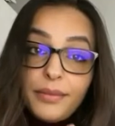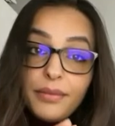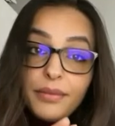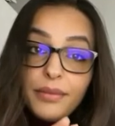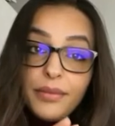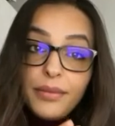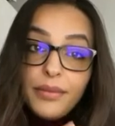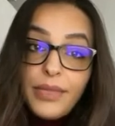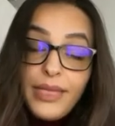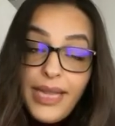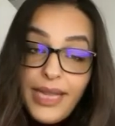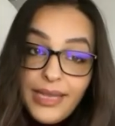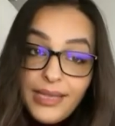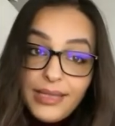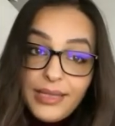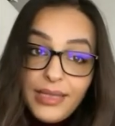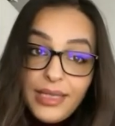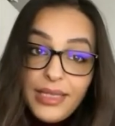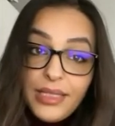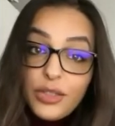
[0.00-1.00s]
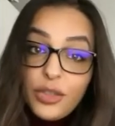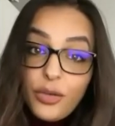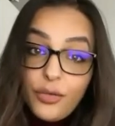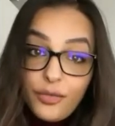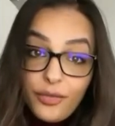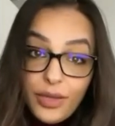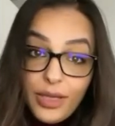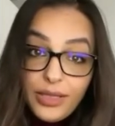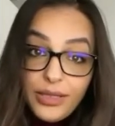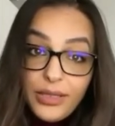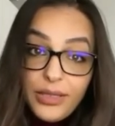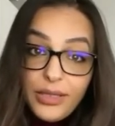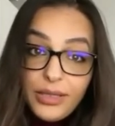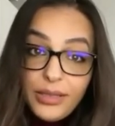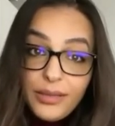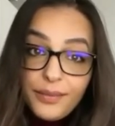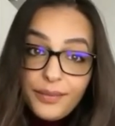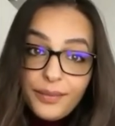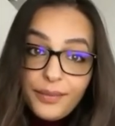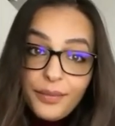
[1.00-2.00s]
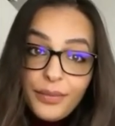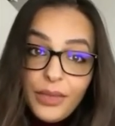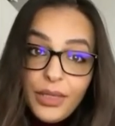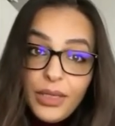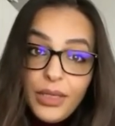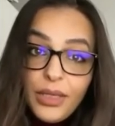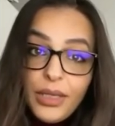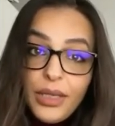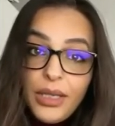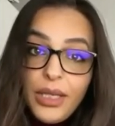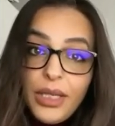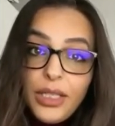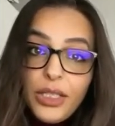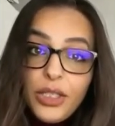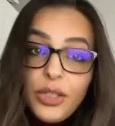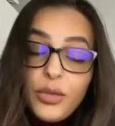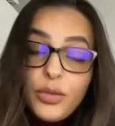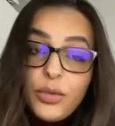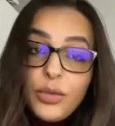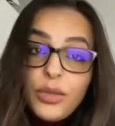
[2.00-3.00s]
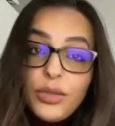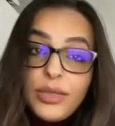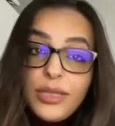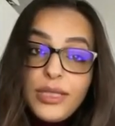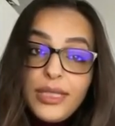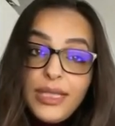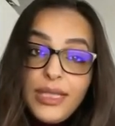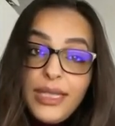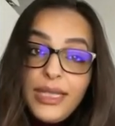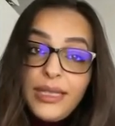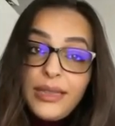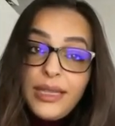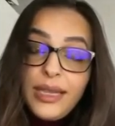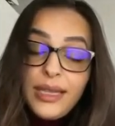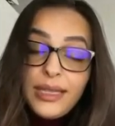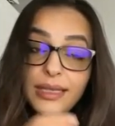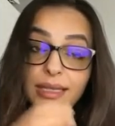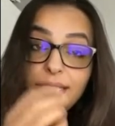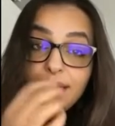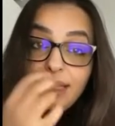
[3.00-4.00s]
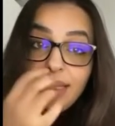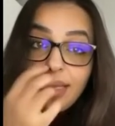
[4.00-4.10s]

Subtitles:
Next is your funds. You will see that